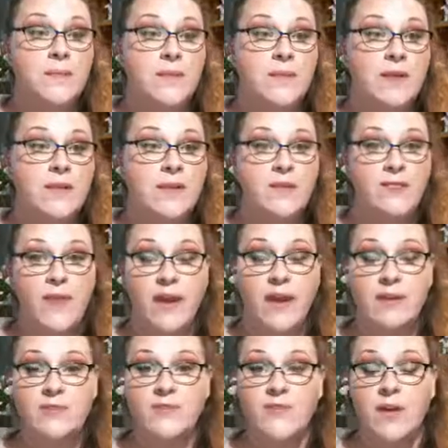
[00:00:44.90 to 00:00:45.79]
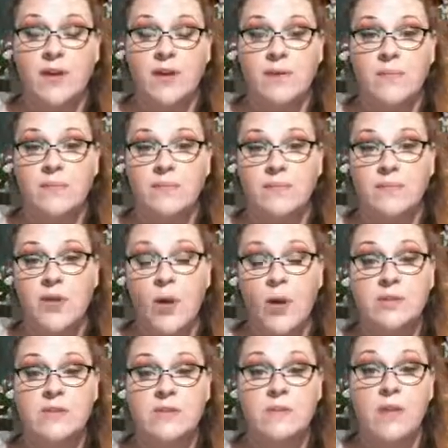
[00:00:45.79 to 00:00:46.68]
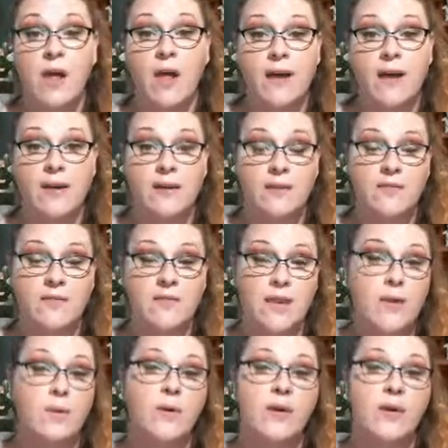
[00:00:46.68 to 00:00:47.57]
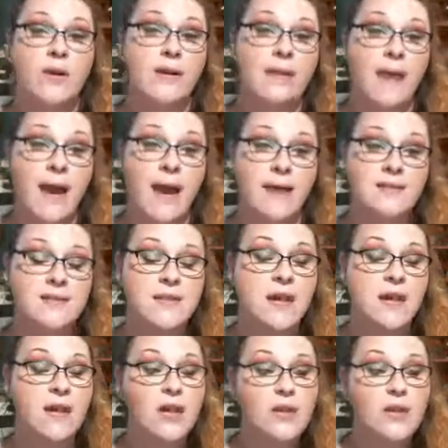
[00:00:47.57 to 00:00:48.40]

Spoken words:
the effects from Cohen's blood and if they were going to last.